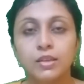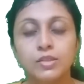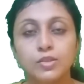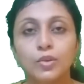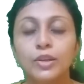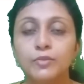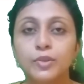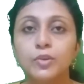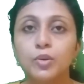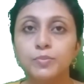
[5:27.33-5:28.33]
So if
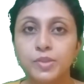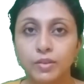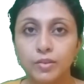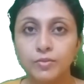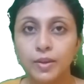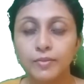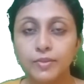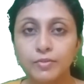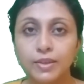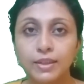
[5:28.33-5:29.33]
you observe,
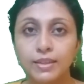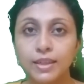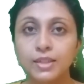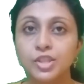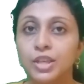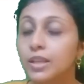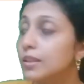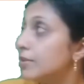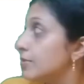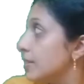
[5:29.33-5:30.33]
we find that
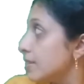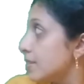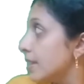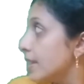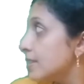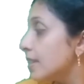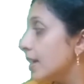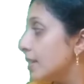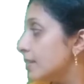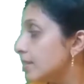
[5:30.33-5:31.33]
the first case
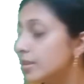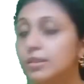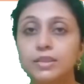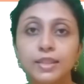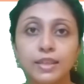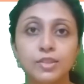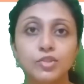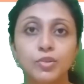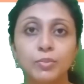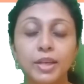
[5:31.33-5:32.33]
and the third case
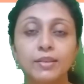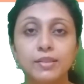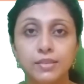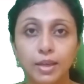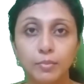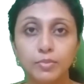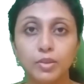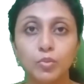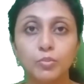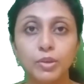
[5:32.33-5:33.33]
remain the same. The
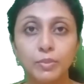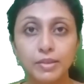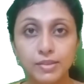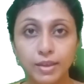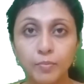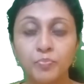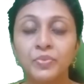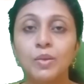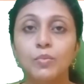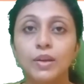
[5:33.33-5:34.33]
verb remains same,
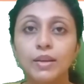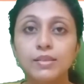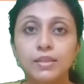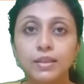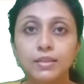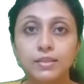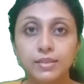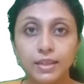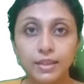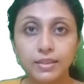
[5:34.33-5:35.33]
whereas in the
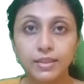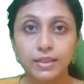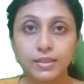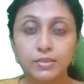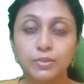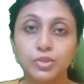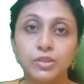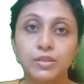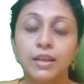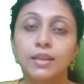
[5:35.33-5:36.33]
second case, which
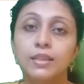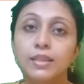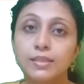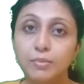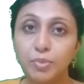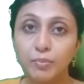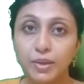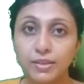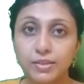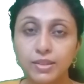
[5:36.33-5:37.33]
is the simple
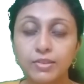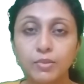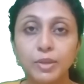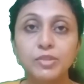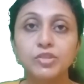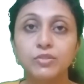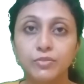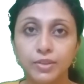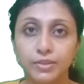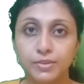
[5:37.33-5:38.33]
past, it remains
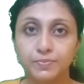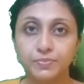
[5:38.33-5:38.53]
different.